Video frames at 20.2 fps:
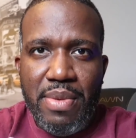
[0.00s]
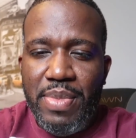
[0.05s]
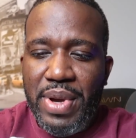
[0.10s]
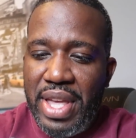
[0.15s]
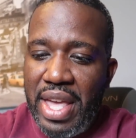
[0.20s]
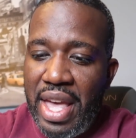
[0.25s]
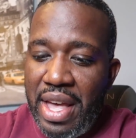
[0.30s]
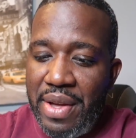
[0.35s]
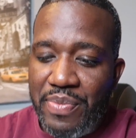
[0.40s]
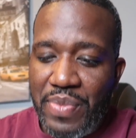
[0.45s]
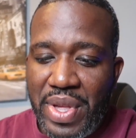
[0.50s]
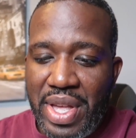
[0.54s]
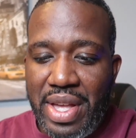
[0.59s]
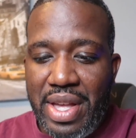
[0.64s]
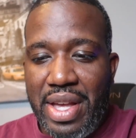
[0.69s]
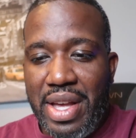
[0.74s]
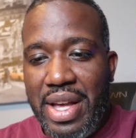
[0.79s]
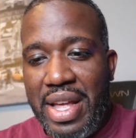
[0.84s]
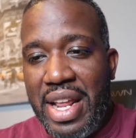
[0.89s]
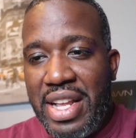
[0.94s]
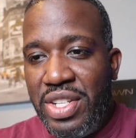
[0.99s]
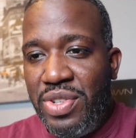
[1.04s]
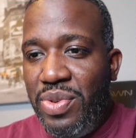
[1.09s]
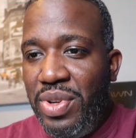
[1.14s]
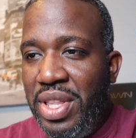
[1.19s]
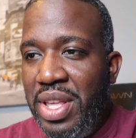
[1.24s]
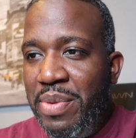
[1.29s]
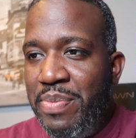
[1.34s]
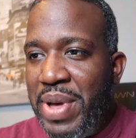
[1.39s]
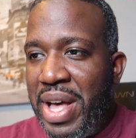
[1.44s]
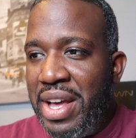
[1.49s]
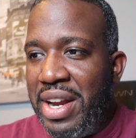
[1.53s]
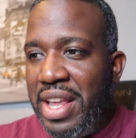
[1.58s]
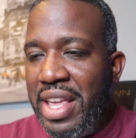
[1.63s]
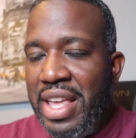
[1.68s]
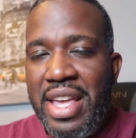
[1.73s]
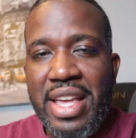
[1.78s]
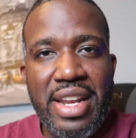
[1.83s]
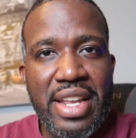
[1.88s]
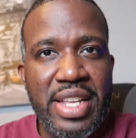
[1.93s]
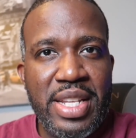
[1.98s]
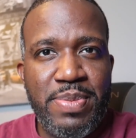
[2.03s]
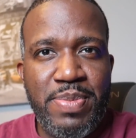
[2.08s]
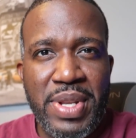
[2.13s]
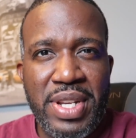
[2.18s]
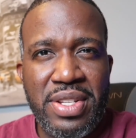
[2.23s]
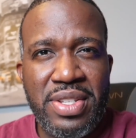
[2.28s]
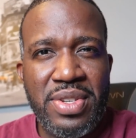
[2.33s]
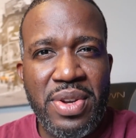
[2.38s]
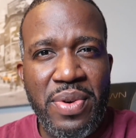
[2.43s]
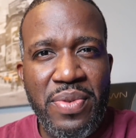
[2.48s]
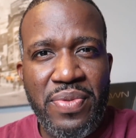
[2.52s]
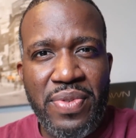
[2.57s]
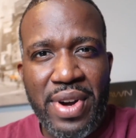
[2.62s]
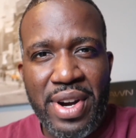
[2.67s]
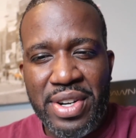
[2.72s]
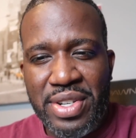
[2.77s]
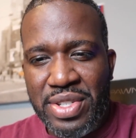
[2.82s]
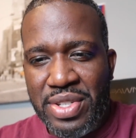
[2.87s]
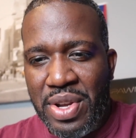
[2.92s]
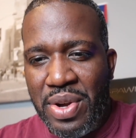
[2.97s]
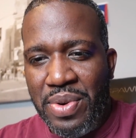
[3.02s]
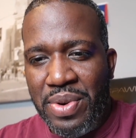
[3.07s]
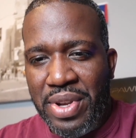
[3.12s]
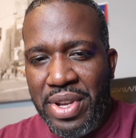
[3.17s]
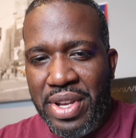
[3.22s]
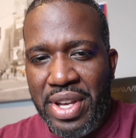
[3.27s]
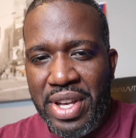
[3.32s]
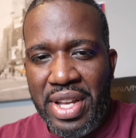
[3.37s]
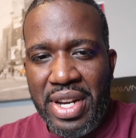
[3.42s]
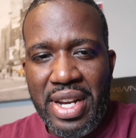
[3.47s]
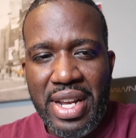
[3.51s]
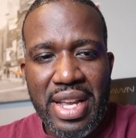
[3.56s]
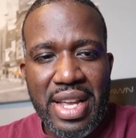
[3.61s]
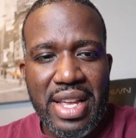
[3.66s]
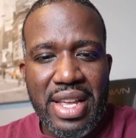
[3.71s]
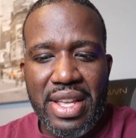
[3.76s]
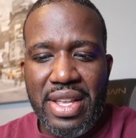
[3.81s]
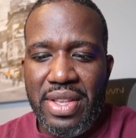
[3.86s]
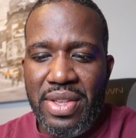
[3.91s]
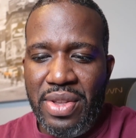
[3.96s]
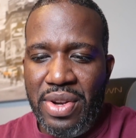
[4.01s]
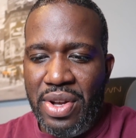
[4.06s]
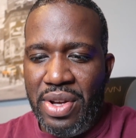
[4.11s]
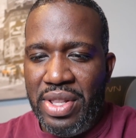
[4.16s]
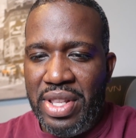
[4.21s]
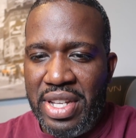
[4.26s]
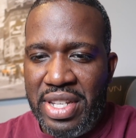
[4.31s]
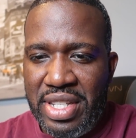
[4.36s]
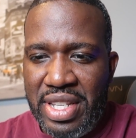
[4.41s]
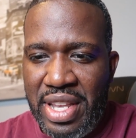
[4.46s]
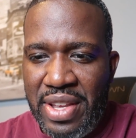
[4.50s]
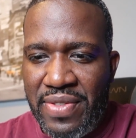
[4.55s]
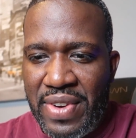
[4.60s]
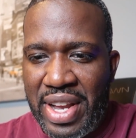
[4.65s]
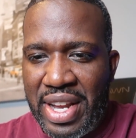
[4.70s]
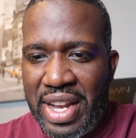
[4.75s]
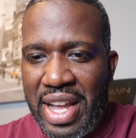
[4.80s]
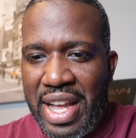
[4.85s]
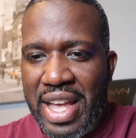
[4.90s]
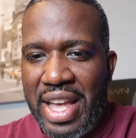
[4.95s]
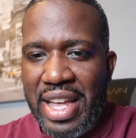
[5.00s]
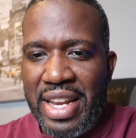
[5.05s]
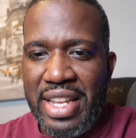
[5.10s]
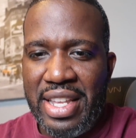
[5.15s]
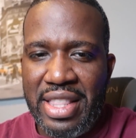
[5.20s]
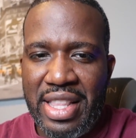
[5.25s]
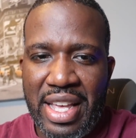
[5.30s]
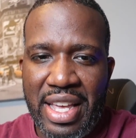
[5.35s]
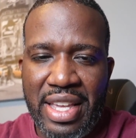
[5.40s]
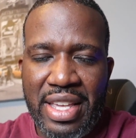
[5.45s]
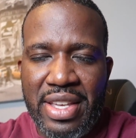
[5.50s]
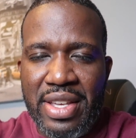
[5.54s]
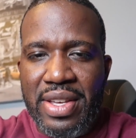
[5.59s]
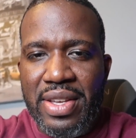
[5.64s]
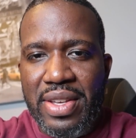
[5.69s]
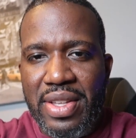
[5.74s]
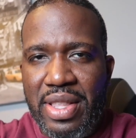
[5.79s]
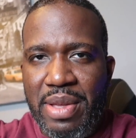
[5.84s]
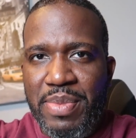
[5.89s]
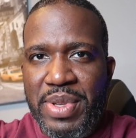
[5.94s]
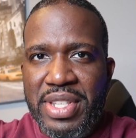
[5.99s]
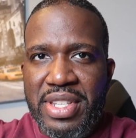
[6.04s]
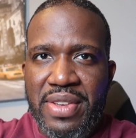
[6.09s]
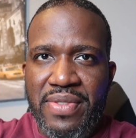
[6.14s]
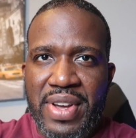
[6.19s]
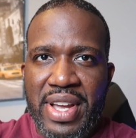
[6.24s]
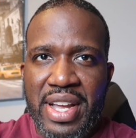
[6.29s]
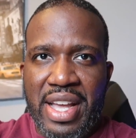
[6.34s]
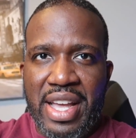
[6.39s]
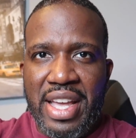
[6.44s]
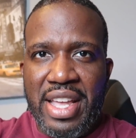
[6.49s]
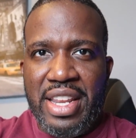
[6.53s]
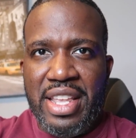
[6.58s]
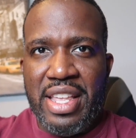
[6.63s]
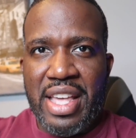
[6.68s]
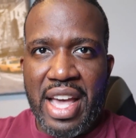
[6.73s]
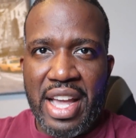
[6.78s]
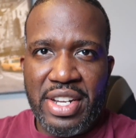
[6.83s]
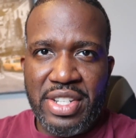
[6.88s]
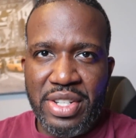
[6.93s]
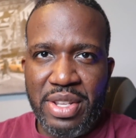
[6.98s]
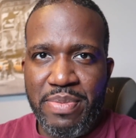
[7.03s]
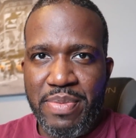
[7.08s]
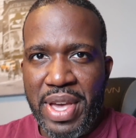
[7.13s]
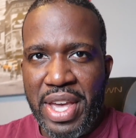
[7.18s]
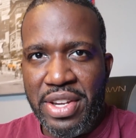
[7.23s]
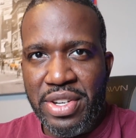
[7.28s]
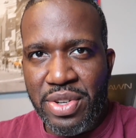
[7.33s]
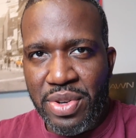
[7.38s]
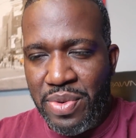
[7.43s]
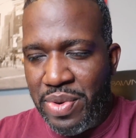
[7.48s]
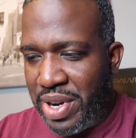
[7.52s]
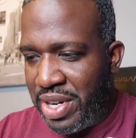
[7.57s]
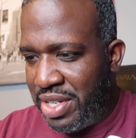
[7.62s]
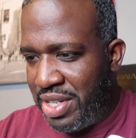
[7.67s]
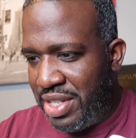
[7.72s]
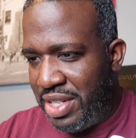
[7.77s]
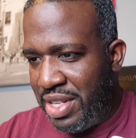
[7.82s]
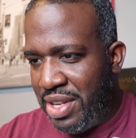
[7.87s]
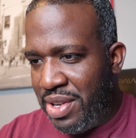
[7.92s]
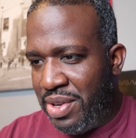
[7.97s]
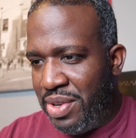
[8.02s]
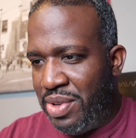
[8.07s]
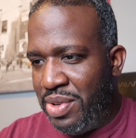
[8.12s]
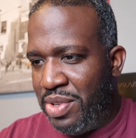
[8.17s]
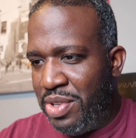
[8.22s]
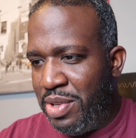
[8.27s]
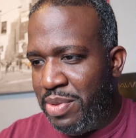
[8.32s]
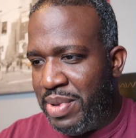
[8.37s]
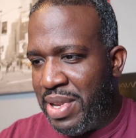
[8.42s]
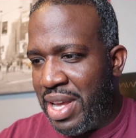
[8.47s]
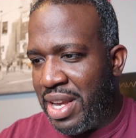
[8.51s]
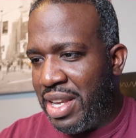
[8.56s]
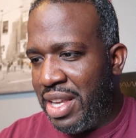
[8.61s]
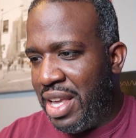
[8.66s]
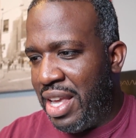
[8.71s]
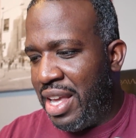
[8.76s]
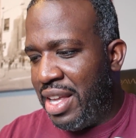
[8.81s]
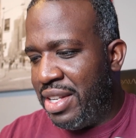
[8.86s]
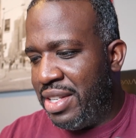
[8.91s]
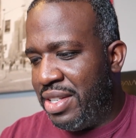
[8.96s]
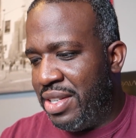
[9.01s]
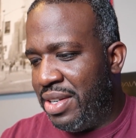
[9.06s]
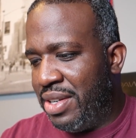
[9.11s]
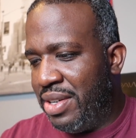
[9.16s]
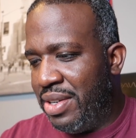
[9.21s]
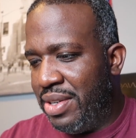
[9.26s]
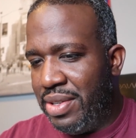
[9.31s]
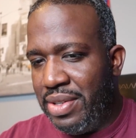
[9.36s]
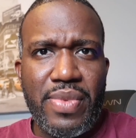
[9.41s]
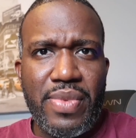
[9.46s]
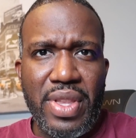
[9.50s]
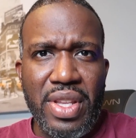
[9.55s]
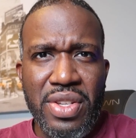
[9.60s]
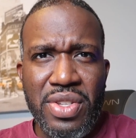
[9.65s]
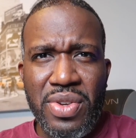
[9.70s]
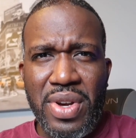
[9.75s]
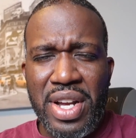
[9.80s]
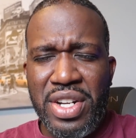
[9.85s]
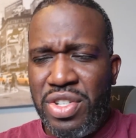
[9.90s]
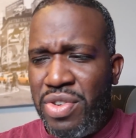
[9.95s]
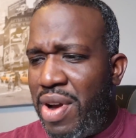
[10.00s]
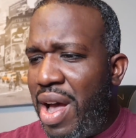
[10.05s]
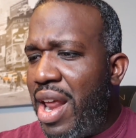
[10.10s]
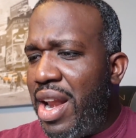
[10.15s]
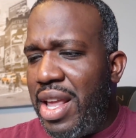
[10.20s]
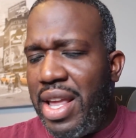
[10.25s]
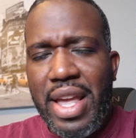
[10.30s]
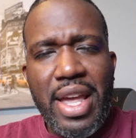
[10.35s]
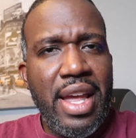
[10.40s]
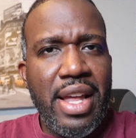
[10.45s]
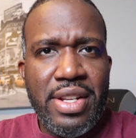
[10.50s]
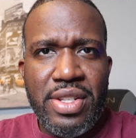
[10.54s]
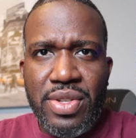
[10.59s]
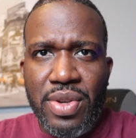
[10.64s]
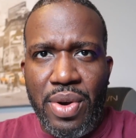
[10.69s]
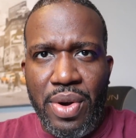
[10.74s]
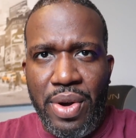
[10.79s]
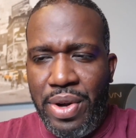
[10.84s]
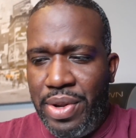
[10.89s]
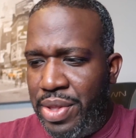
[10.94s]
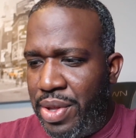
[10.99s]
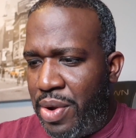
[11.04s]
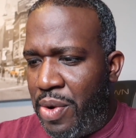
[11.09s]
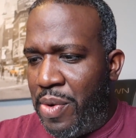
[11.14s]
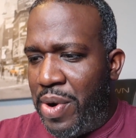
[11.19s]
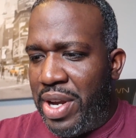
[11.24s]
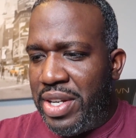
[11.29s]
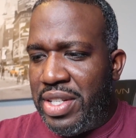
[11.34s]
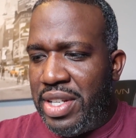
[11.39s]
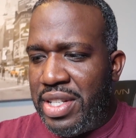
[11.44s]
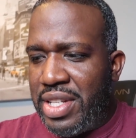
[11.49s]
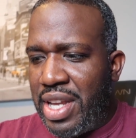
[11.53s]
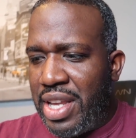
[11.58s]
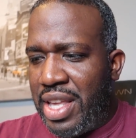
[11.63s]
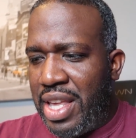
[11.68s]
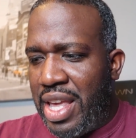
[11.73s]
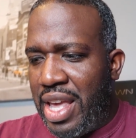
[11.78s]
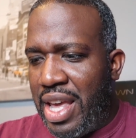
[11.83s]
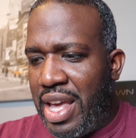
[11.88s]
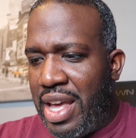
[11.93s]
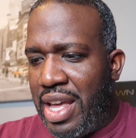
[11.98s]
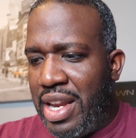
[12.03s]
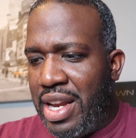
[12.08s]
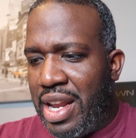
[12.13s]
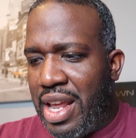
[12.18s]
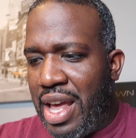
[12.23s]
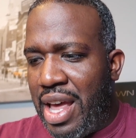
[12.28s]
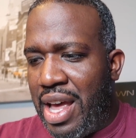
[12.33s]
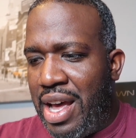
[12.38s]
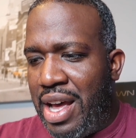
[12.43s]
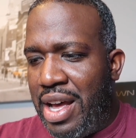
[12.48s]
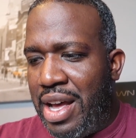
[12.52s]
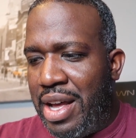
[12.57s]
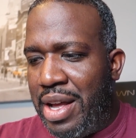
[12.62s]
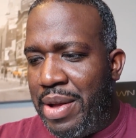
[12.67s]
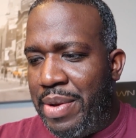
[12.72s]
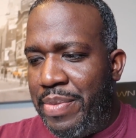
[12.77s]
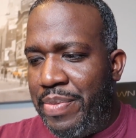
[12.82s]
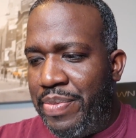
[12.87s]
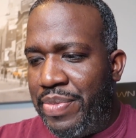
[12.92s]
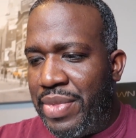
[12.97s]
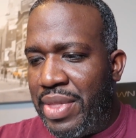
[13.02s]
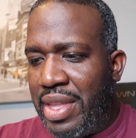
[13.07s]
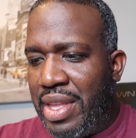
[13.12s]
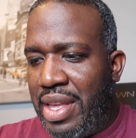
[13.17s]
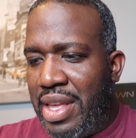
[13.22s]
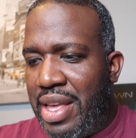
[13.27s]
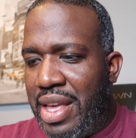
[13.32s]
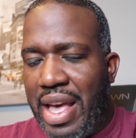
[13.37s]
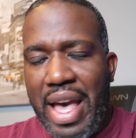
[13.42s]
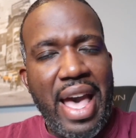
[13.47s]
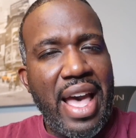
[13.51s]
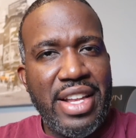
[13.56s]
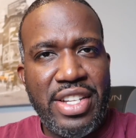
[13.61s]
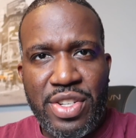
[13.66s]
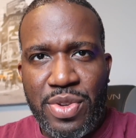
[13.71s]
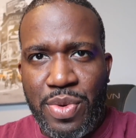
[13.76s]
But yeah, that's really about it. It's been so far so good. You know, let's see if I got any let me see if I got any actually major questions here on YouTube that I could answer. So I try to answer all the questions I can as